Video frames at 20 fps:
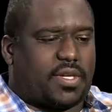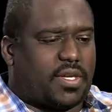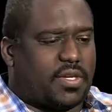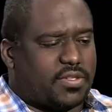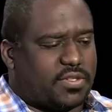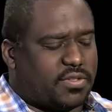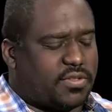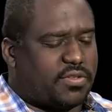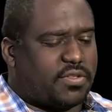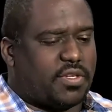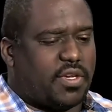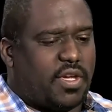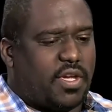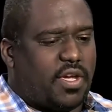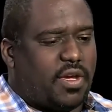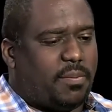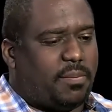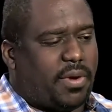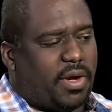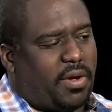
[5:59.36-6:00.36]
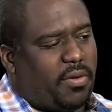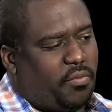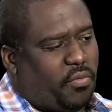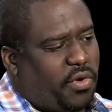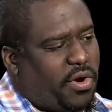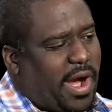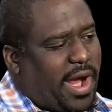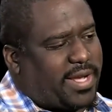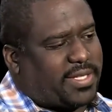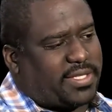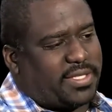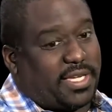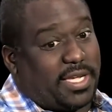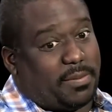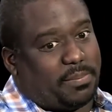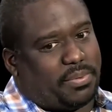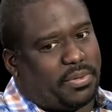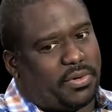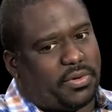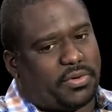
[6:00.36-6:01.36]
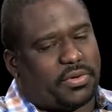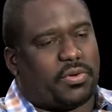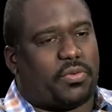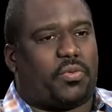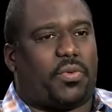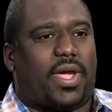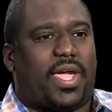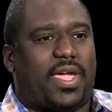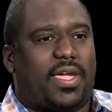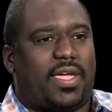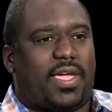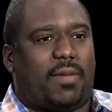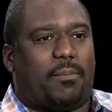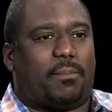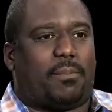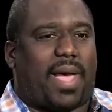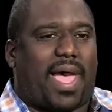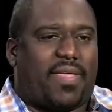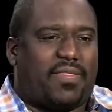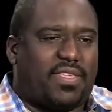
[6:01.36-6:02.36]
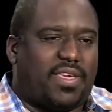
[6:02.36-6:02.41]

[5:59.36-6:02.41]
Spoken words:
issues, but we actually get pulled away by the